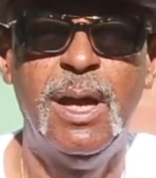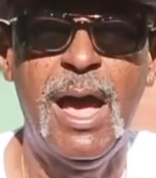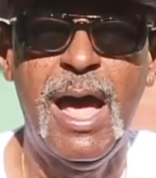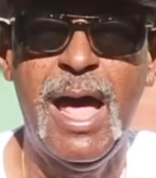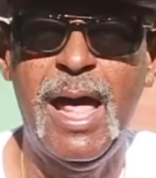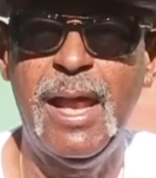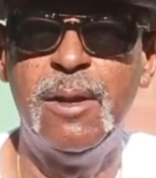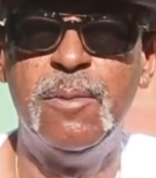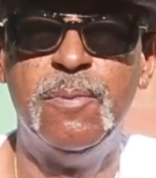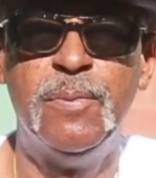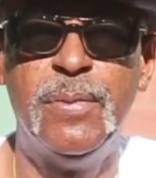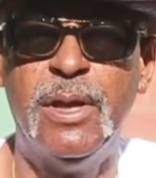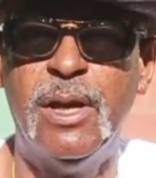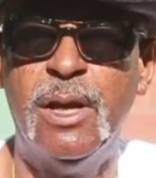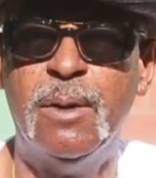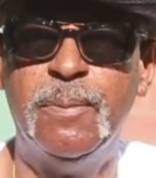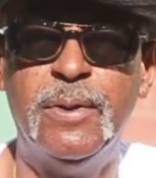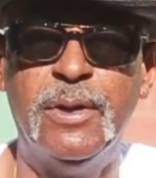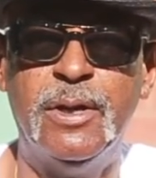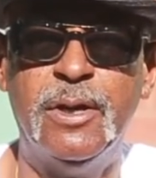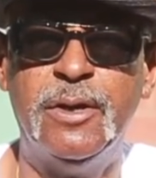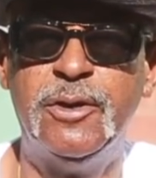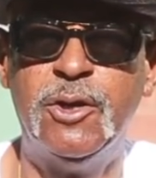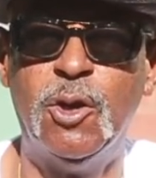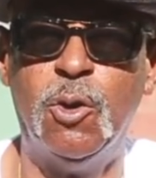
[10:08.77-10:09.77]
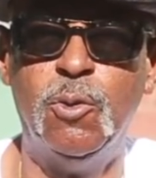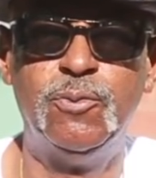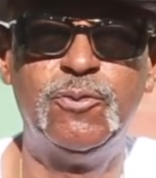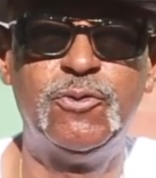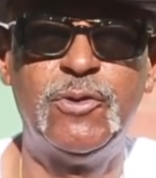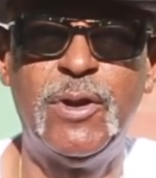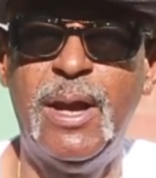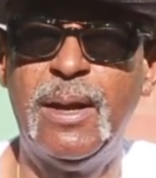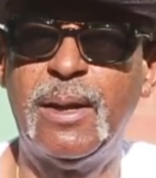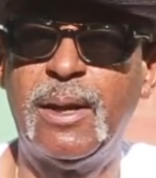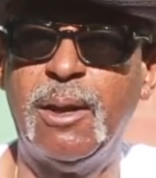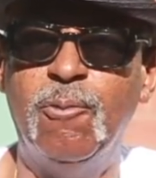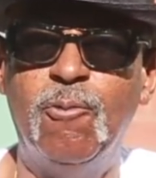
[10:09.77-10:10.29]
I done been up in a dope
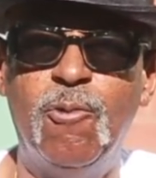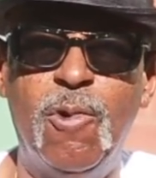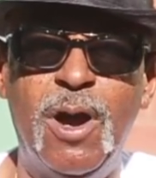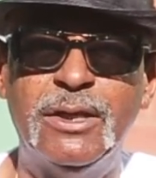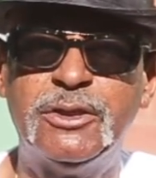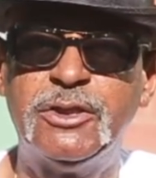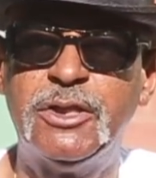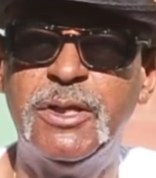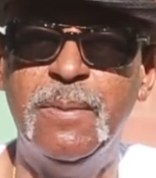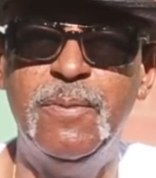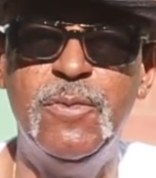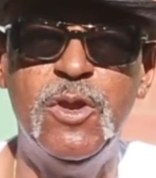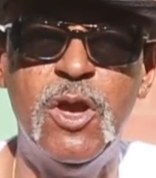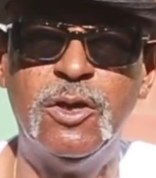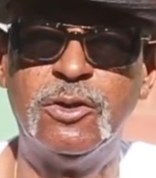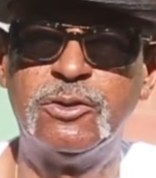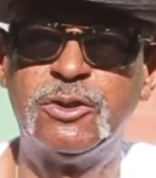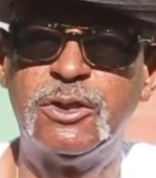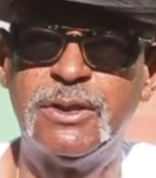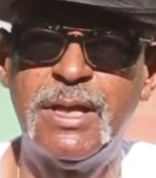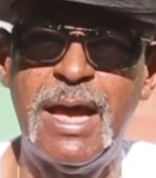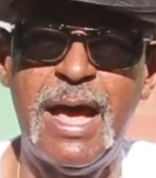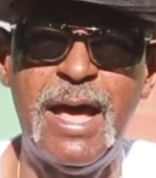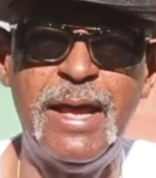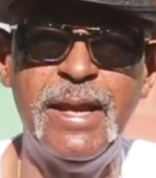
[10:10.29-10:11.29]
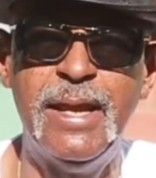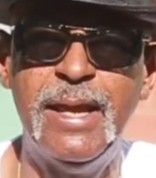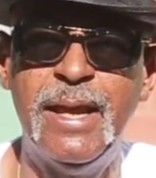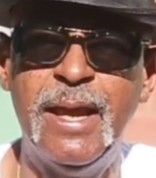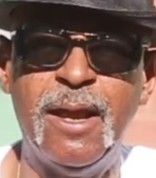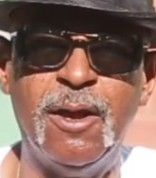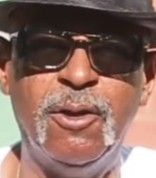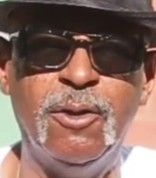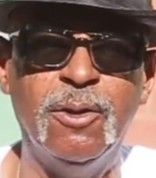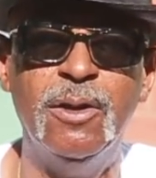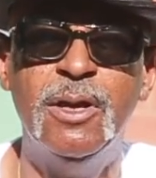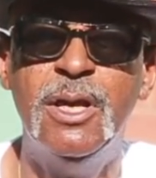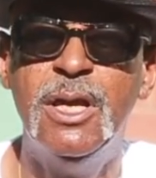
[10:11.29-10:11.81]
track and watched them youngsters how they
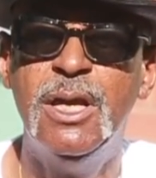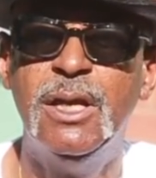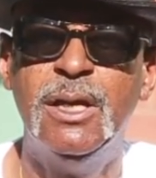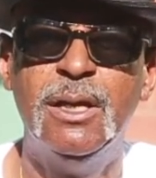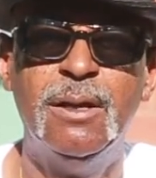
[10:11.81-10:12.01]
handle.